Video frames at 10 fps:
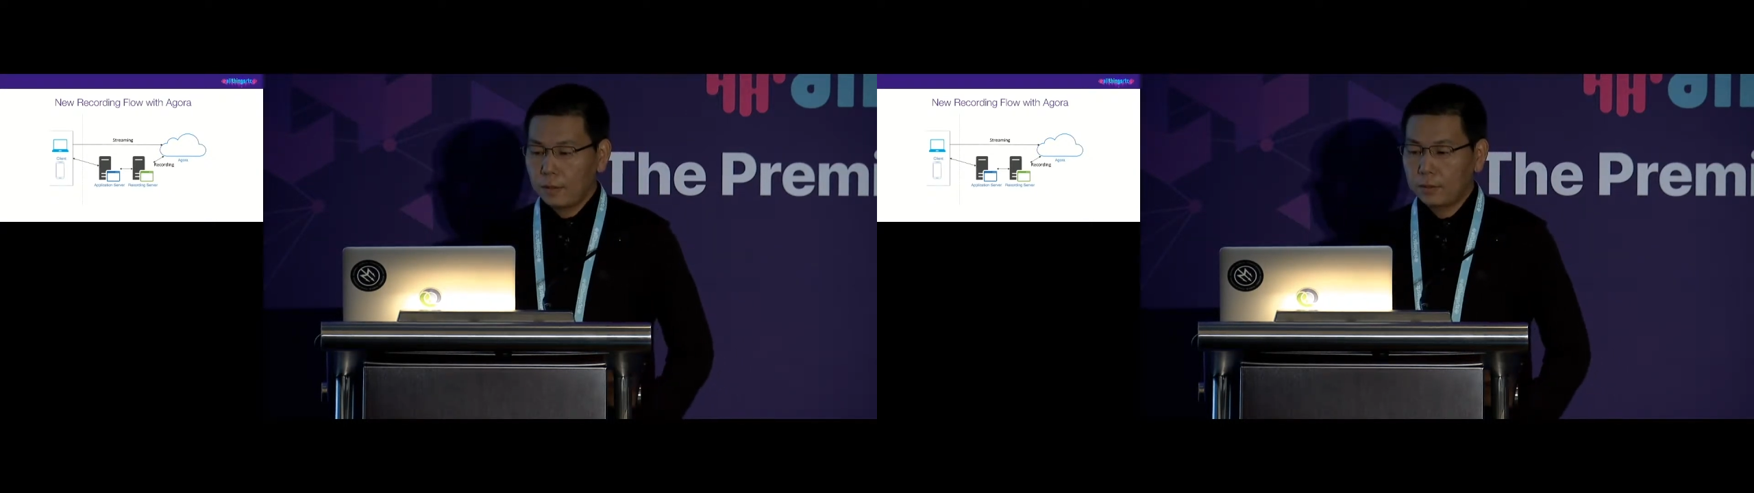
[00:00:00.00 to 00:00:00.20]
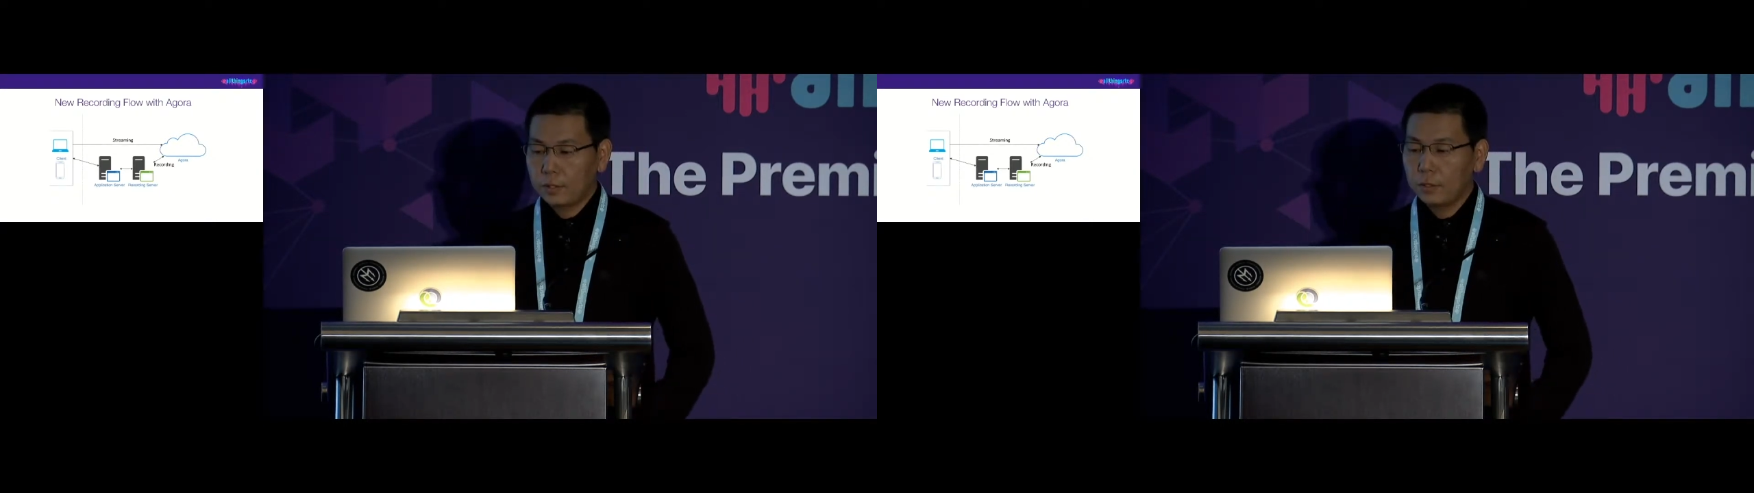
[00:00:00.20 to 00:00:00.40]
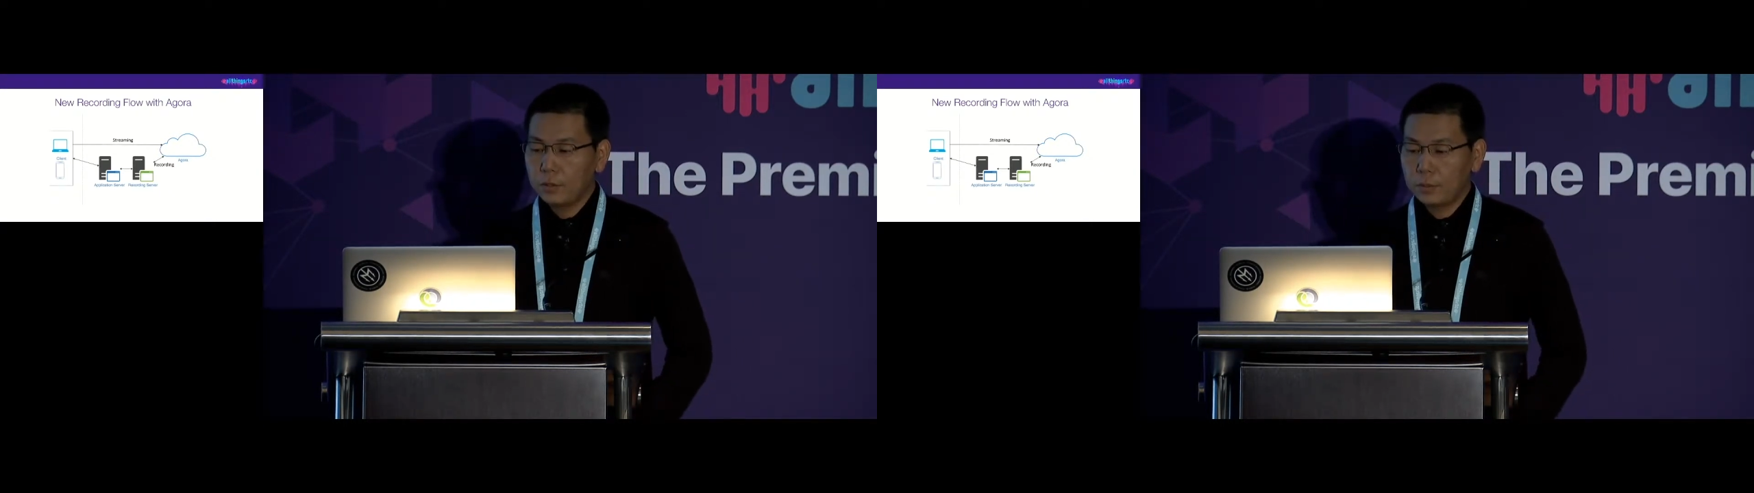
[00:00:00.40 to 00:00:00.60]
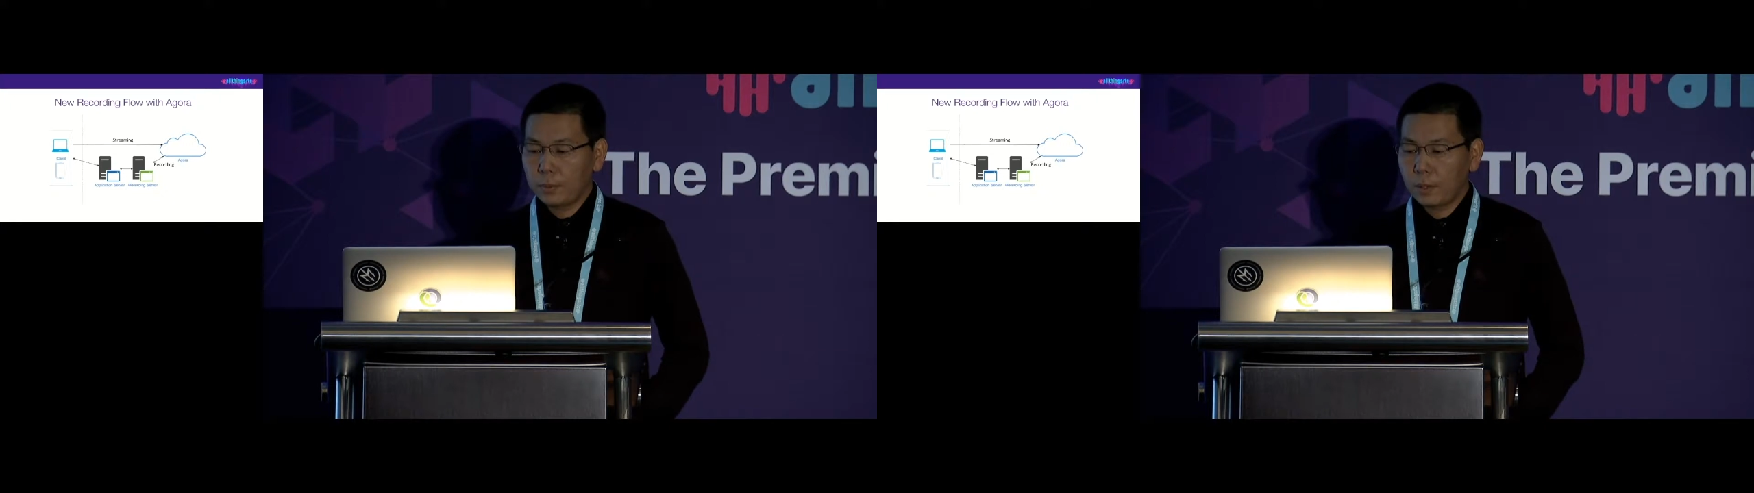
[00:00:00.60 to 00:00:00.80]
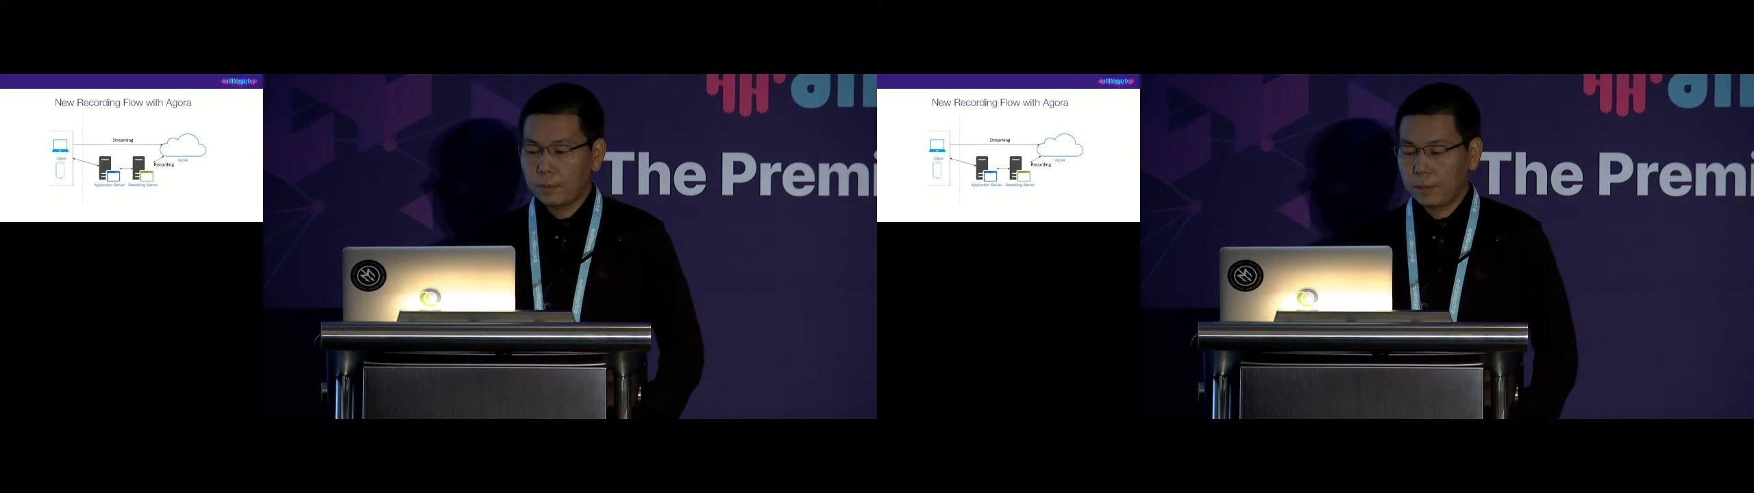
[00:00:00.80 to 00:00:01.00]
it's a
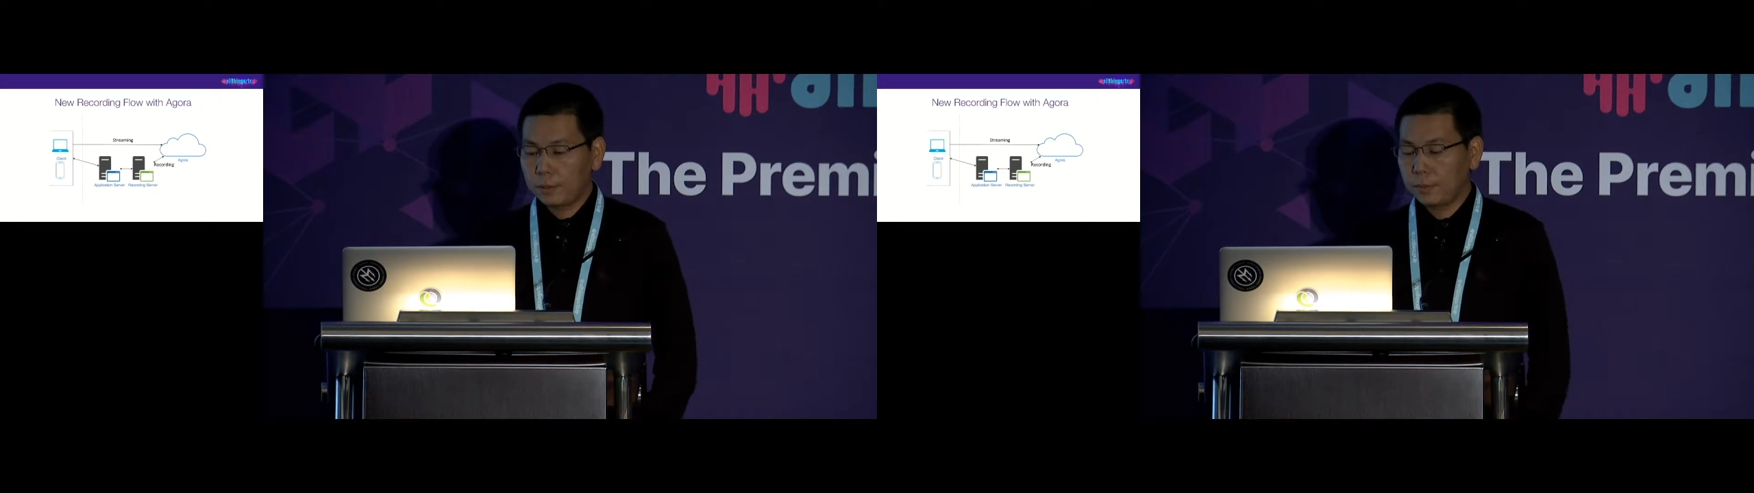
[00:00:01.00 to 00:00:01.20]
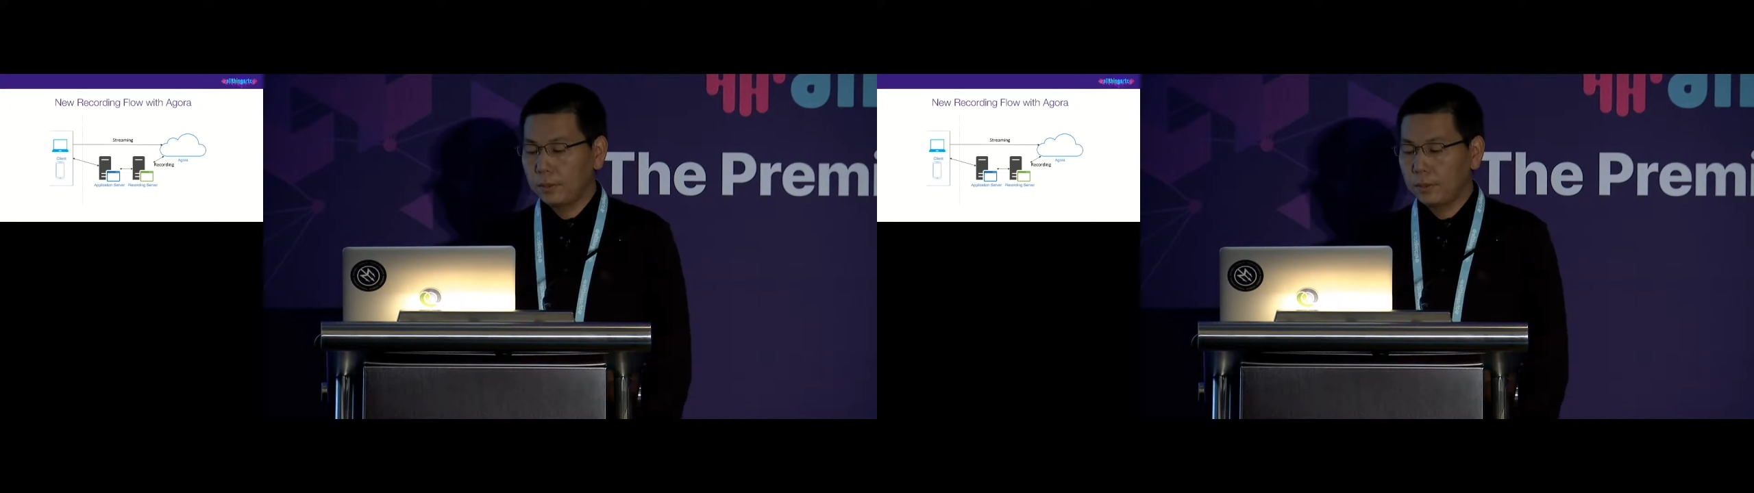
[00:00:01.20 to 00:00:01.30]
huge problem has